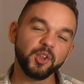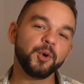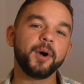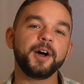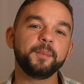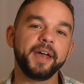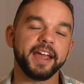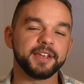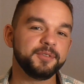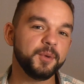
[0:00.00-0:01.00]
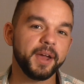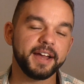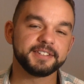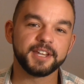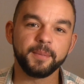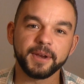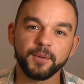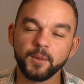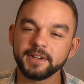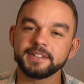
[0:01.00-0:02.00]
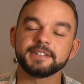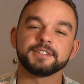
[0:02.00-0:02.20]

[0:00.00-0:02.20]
little while back, if you asked somebody, what does